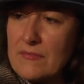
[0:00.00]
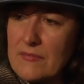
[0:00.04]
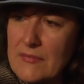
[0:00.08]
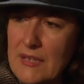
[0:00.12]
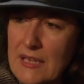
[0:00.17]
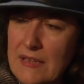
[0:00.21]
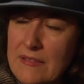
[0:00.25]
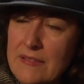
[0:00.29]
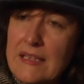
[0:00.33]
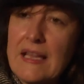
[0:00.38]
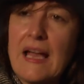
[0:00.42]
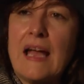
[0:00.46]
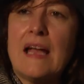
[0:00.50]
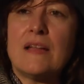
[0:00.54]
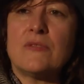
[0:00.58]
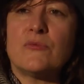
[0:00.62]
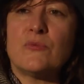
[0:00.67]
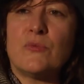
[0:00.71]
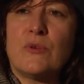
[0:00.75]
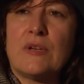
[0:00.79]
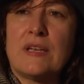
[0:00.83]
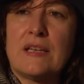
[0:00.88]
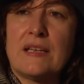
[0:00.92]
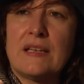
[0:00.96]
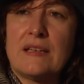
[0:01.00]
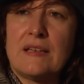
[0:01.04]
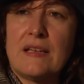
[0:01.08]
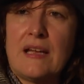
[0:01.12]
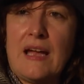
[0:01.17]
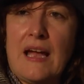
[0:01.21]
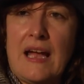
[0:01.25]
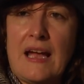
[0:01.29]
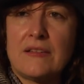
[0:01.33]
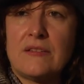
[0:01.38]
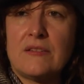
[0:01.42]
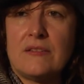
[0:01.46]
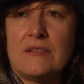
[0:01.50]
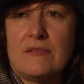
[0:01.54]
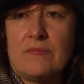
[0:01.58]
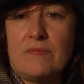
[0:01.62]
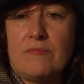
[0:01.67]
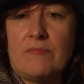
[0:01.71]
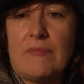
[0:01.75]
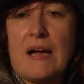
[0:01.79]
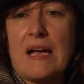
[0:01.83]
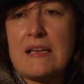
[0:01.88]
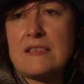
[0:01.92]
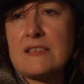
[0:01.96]
in the end, we had
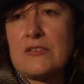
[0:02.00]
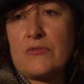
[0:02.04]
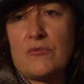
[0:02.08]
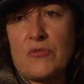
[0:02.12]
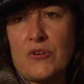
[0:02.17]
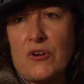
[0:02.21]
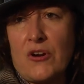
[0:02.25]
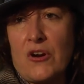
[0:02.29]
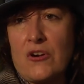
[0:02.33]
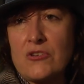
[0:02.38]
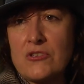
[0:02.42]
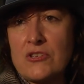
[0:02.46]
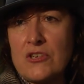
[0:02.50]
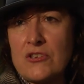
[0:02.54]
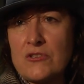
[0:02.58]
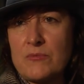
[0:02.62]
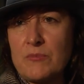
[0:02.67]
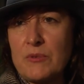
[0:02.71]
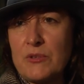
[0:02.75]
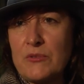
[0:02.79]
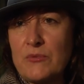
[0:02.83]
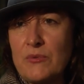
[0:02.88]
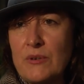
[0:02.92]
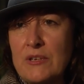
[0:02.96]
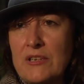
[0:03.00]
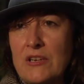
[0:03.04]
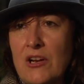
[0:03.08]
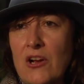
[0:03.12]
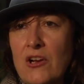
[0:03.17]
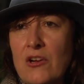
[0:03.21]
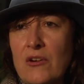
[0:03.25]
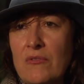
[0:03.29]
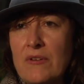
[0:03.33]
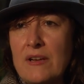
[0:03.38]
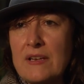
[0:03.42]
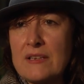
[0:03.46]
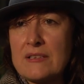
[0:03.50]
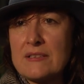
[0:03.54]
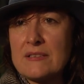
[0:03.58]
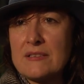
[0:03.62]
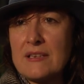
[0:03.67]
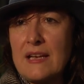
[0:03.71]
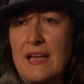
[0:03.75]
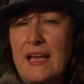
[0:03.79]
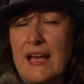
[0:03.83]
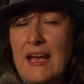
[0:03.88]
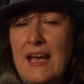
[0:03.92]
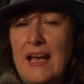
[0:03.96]
massive rehearsals between all of us.
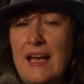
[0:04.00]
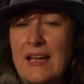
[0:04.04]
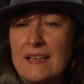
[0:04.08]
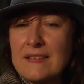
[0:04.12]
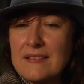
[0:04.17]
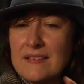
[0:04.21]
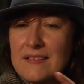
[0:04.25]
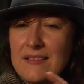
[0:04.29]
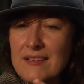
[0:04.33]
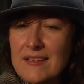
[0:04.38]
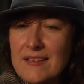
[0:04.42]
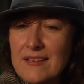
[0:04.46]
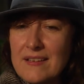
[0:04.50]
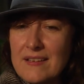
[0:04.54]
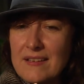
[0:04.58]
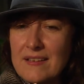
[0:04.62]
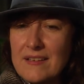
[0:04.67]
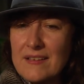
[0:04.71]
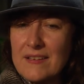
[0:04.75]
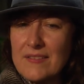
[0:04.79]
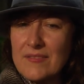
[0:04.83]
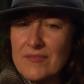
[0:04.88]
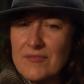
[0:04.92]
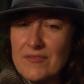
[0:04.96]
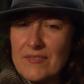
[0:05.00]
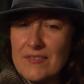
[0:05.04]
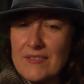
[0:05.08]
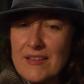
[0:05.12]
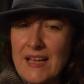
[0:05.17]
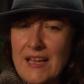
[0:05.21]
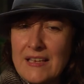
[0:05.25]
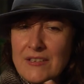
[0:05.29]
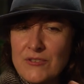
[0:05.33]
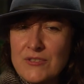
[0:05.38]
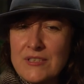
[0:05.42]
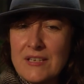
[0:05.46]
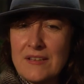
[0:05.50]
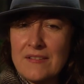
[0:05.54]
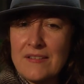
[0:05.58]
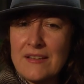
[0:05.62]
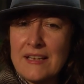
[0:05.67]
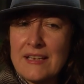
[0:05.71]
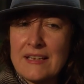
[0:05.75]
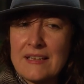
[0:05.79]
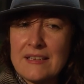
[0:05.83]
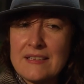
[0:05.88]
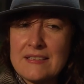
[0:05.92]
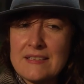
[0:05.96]
And the interesting
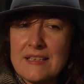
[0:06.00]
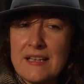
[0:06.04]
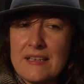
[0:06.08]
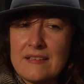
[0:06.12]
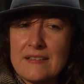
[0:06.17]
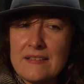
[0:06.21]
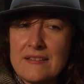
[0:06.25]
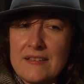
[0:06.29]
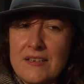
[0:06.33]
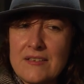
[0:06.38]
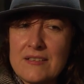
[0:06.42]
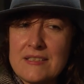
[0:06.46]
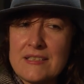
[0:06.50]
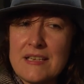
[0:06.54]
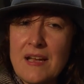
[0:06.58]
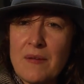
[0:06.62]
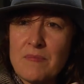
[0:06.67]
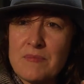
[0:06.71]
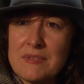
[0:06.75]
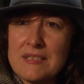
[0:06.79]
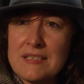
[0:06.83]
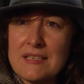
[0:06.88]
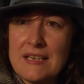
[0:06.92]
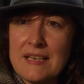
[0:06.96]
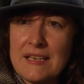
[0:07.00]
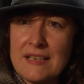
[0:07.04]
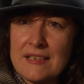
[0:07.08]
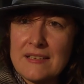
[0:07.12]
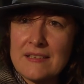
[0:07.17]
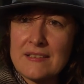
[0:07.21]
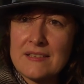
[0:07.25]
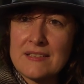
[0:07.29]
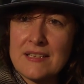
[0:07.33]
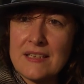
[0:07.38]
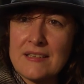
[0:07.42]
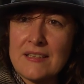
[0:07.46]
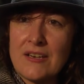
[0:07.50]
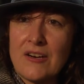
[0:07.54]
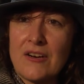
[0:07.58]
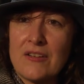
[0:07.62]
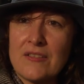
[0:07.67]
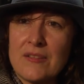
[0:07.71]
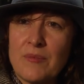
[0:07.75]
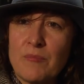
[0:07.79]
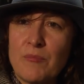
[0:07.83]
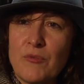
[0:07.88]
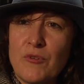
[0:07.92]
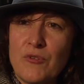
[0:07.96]
thing is that there are some scenes that are
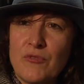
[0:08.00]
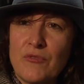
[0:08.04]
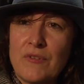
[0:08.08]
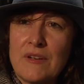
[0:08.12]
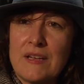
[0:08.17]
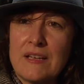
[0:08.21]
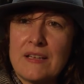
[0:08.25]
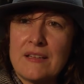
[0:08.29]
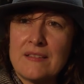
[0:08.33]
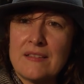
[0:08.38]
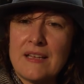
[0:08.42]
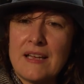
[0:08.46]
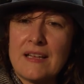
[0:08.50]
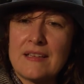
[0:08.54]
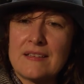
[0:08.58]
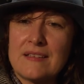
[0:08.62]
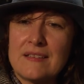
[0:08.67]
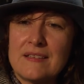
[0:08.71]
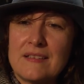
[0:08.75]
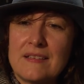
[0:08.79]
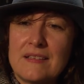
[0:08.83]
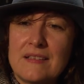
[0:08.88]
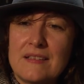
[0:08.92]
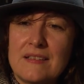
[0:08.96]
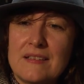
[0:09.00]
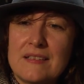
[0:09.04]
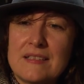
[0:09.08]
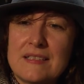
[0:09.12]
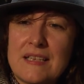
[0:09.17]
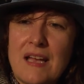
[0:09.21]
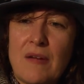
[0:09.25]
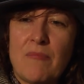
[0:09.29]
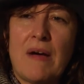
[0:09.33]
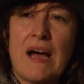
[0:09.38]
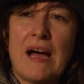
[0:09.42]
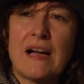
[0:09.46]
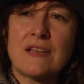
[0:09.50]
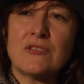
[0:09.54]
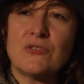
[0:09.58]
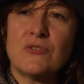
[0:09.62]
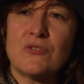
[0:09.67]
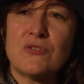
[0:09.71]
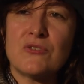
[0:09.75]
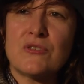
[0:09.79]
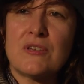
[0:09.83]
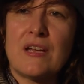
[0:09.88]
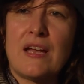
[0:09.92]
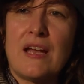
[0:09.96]
in the movie that some actors